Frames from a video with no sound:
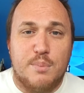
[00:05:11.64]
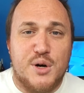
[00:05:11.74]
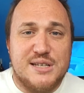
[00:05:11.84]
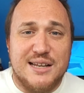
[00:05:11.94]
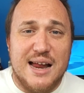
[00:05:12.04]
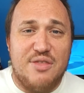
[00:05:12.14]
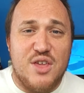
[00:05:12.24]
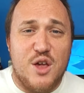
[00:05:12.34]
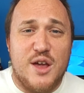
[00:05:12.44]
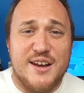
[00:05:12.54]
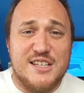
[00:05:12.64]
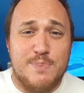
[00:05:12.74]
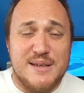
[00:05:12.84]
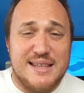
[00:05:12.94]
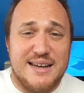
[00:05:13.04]
Personally, I think you can
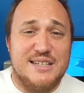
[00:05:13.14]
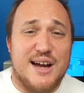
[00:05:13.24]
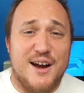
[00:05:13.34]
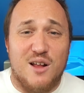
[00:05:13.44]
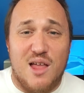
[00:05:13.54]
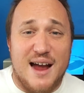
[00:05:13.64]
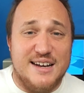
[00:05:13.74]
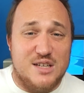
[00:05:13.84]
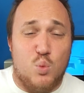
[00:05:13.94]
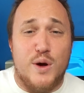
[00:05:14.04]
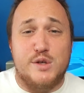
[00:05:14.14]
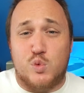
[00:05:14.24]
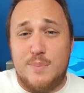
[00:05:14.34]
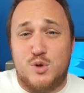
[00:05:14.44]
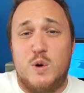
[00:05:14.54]
dismiss an entire line as it was
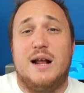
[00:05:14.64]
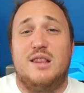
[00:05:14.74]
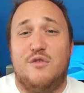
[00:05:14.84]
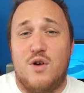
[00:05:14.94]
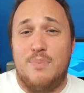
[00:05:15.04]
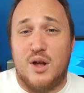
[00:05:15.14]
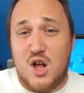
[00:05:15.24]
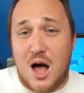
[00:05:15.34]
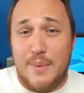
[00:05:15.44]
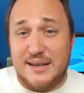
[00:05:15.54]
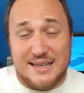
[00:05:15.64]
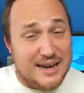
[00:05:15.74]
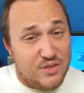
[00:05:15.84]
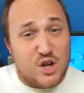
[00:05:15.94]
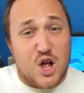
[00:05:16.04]
ripped directly from the comics, and
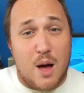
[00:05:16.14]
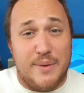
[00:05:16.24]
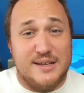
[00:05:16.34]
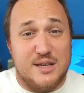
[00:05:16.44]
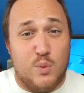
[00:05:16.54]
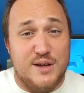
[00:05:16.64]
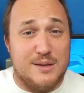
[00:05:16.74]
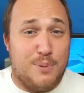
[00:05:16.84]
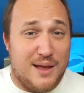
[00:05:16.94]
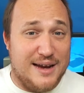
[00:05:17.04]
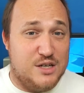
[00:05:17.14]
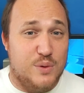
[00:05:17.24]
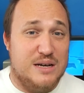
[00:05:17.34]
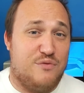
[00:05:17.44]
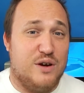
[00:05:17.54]
in the comics it was applied to a
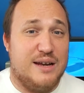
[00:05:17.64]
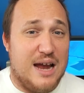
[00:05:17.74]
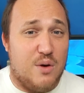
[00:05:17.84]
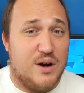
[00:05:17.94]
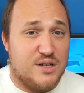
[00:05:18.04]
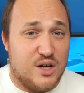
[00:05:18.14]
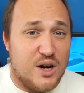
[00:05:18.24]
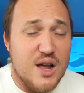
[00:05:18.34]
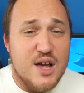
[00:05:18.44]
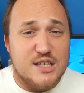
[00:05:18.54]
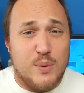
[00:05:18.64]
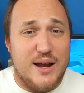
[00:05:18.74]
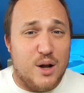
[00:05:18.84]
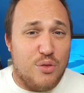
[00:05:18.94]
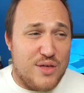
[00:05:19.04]
different character. So I
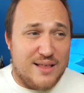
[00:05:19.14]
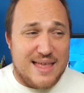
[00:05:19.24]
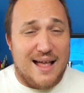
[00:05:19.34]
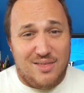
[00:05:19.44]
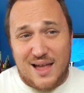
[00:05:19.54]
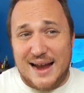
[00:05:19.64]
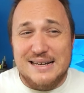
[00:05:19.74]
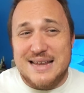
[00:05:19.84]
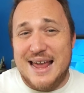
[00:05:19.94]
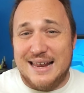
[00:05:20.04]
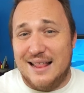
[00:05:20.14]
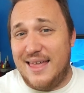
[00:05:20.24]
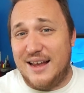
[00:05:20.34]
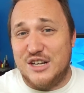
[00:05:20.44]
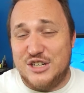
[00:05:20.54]
don't think that line taking it
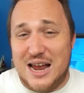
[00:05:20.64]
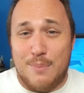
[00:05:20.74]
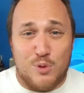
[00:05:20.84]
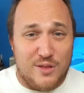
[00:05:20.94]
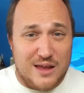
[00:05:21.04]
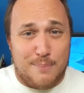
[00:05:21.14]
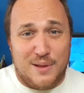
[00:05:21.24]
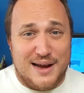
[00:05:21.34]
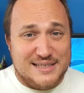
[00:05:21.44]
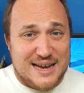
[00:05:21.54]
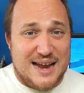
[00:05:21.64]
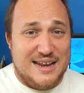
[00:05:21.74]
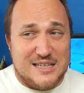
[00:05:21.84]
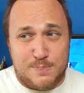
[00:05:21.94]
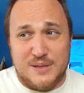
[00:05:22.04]
like a champ really applies to
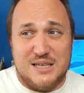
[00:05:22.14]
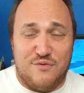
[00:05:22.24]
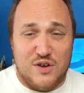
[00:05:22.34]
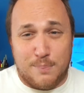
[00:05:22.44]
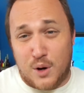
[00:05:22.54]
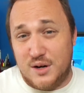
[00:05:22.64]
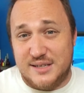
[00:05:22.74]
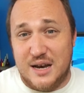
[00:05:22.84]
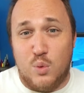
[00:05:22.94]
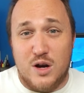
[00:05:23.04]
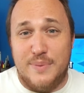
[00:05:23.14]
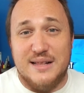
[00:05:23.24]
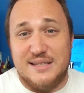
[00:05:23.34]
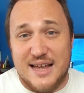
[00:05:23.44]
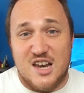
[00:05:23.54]
any specific person. It would have
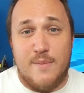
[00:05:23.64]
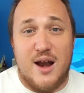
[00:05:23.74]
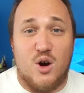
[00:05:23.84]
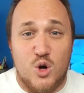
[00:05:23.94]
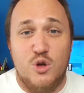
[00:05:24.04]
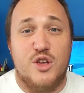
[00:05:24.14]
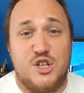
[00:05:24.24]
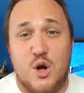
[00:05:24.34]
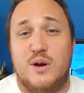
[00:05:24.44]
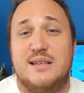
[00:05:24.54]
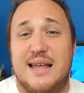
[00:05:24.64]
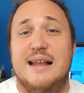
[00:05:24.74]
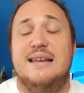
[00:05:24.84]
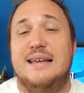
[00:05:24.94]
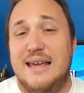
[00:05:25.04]
been said no matter who the show
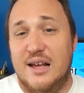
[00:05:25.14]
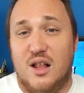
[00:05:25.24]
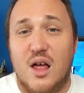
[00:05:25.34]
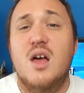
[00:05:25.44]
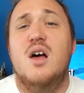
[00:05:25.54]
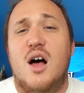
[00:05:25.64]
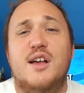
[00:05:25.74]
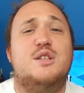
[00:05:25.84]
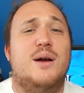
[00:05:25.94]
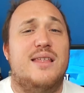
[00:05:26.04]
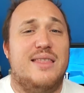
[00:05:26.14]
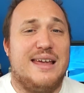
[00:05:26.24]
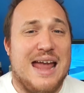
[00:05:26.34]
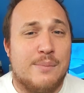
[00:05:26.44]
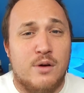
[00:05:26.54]
decided to kill. Also, I think the
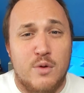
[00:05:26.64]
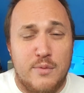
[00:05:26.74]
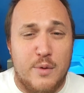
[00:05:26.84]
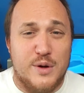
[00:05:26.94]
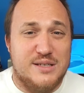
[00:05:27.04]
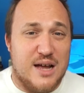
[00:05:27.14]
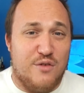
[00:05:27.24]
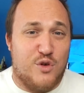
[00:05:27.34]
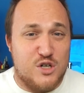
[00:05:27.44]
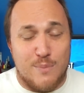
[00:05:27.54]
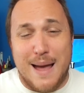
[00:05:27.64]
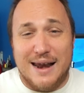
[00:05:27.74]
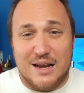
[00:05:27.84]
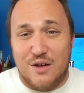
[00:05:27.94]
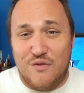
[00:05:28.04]
camera movement was done for
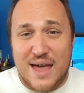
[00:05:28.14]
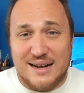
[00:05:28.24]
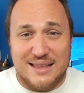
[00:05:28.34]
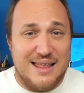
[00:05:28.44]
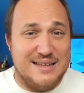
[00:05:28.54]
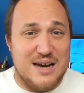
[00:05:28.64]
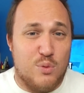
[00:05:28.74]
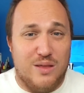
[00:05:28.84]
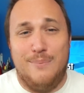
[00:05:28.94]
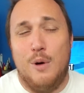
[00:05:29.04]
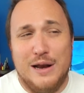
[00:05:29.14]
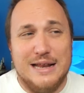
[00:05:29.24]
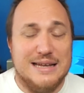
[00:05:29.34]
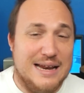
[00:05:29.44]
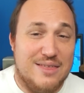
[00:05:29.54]
dramatic effect and that it's not really pointing
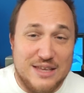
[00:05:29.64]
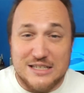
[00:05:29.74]
to anything